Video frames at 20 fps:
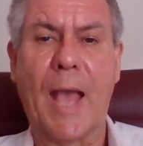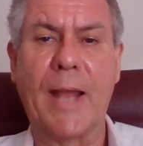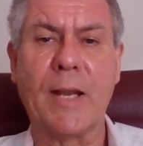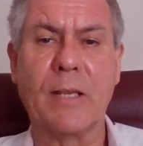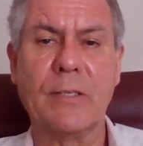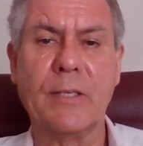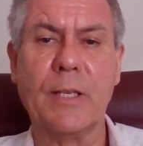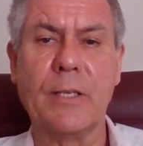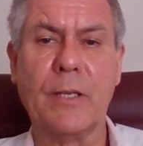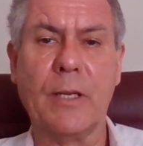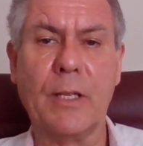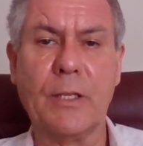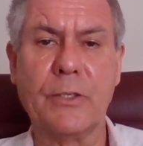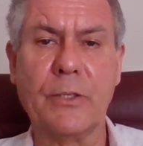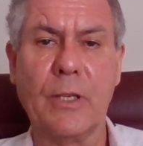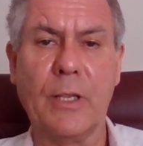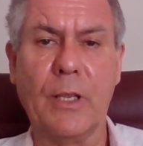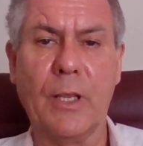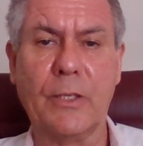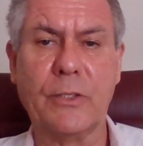And I said,
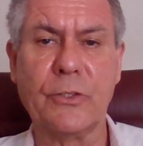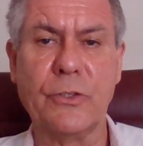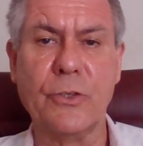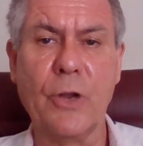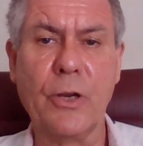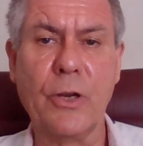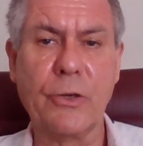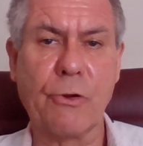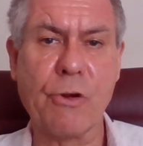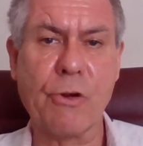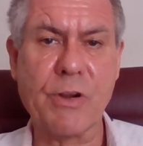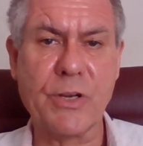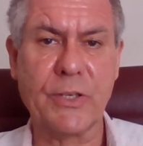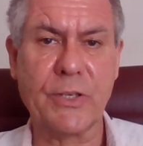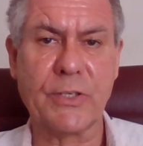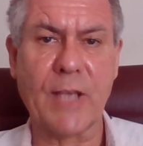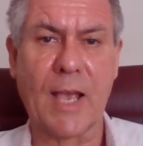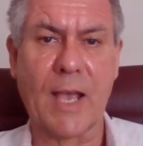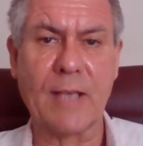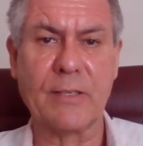it's not
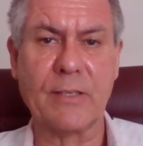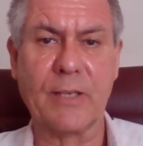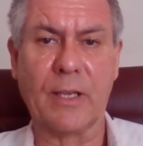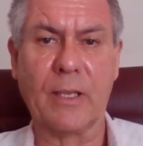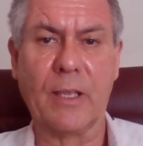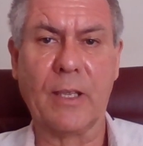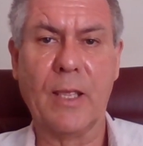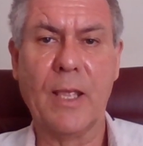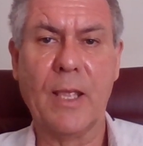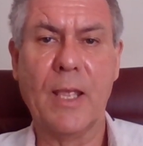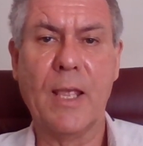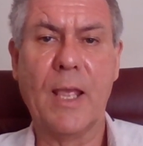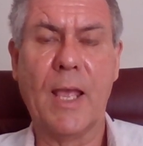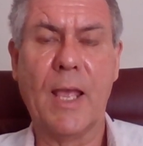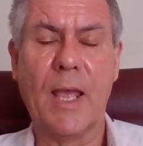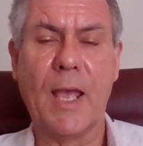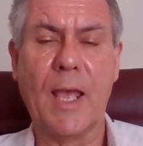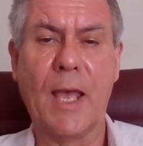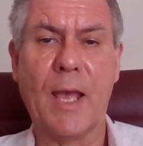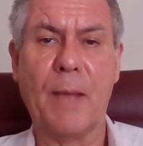criticizing
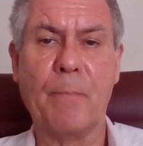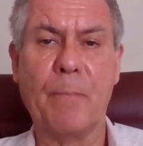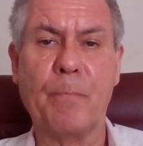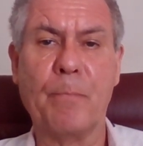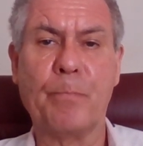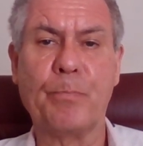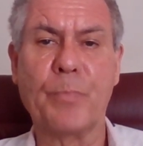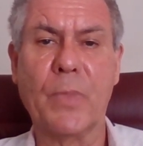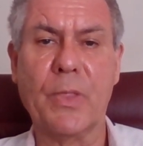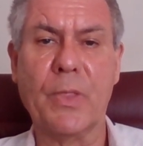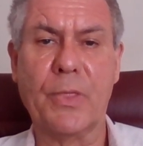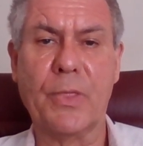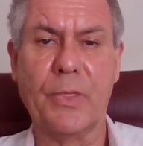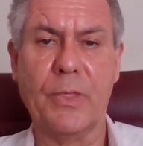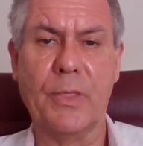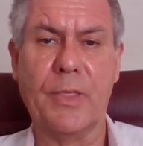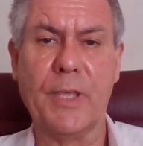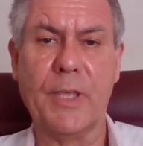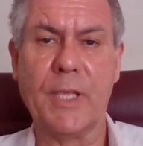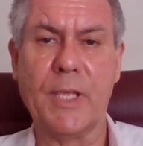
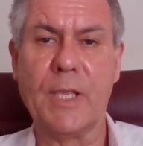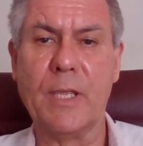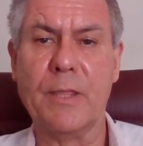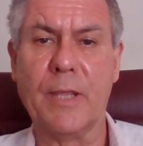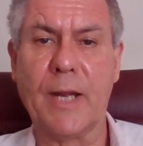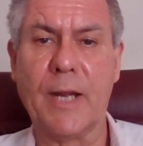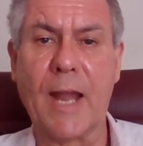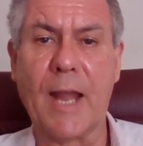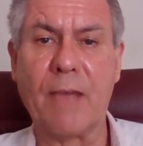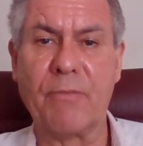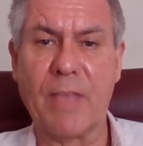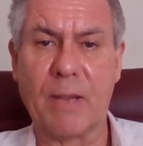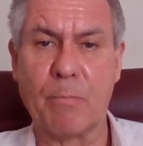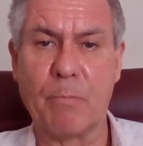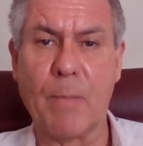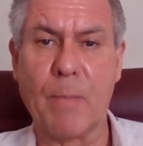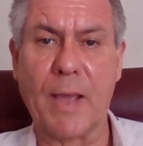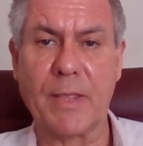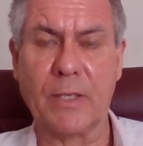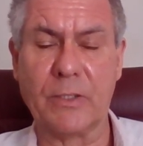the love that
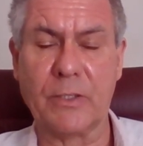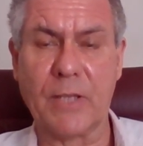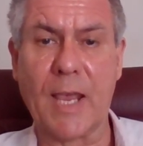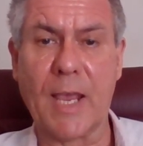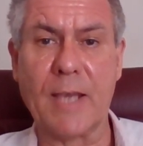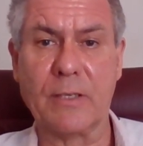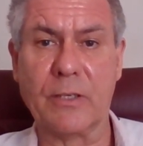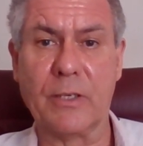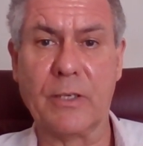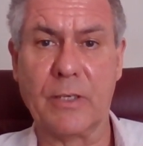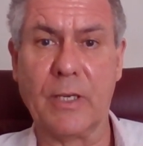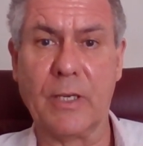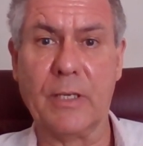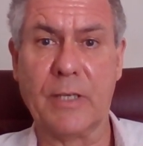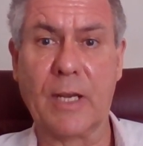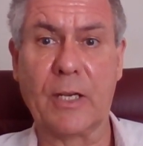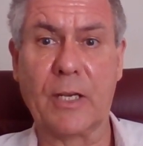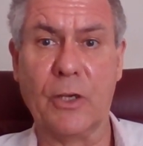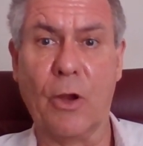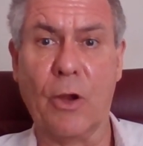mothers has. It
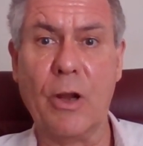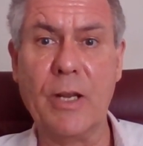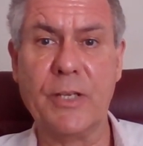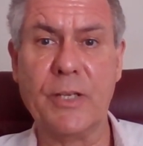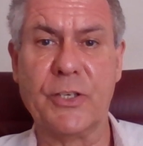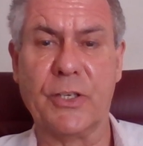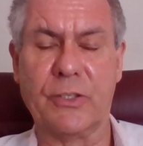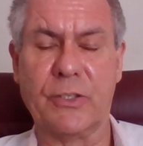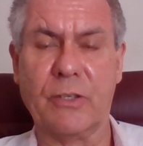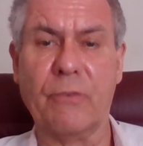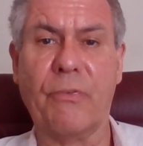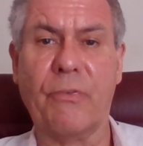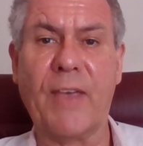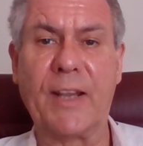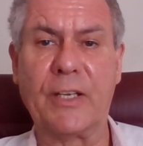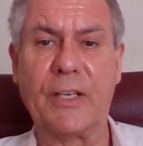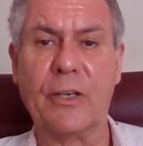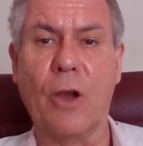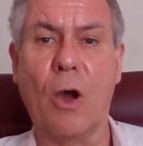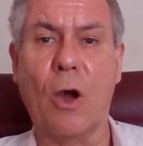acknowledges, in
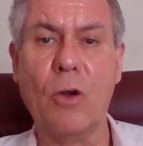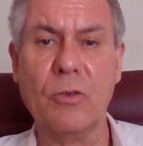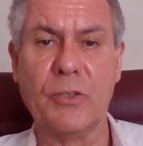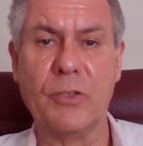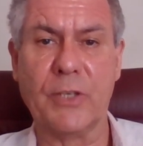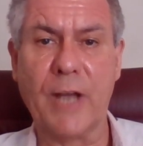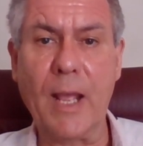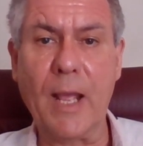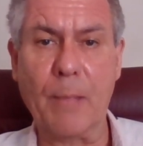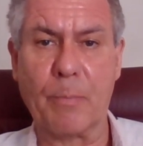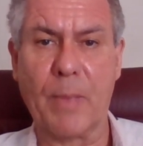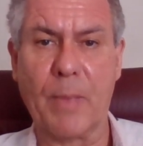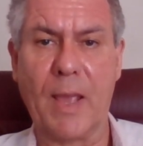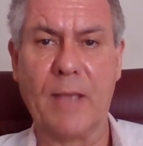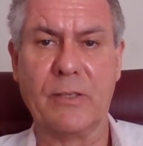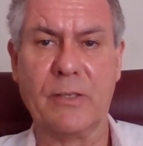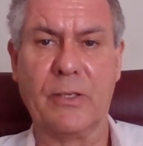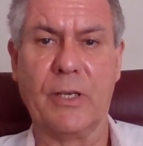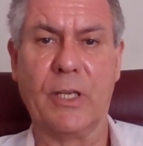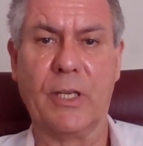fact, it holds it up
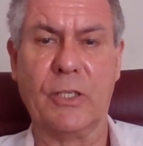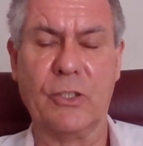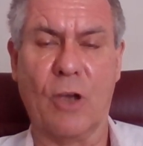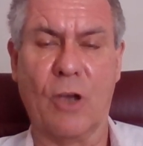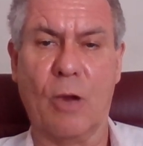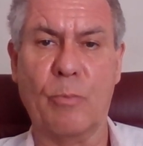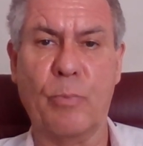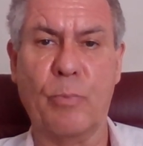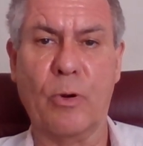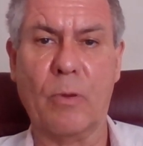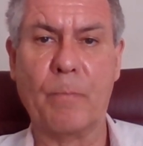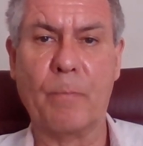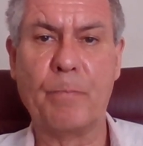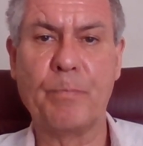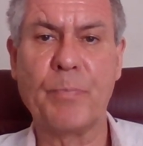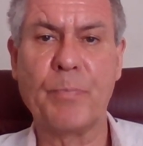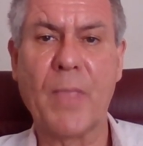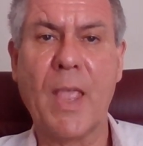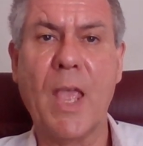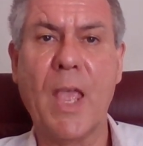as an example,
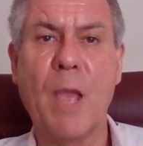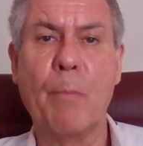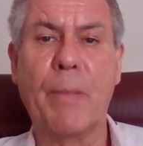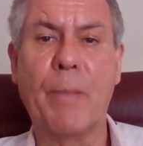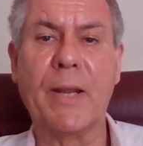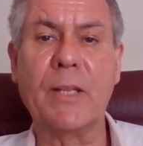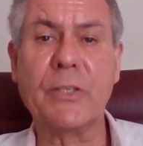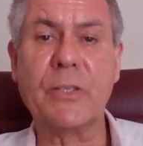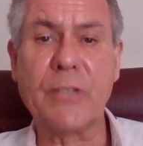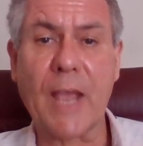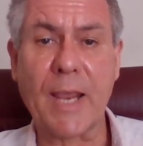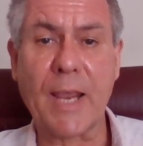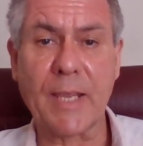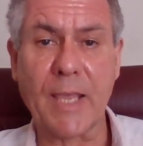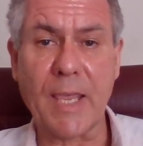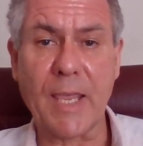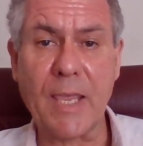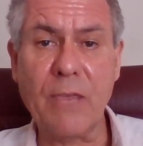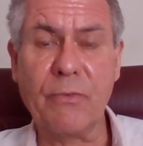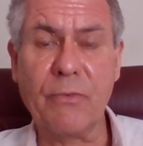but it's saying
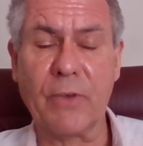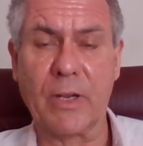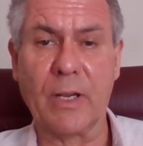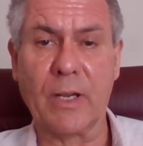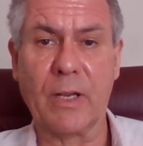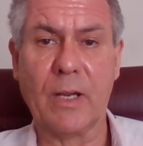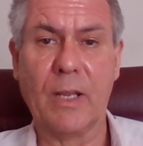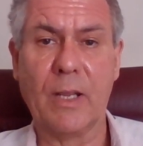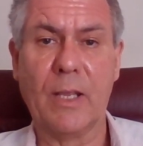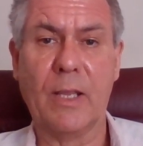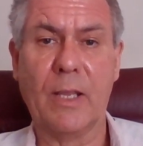even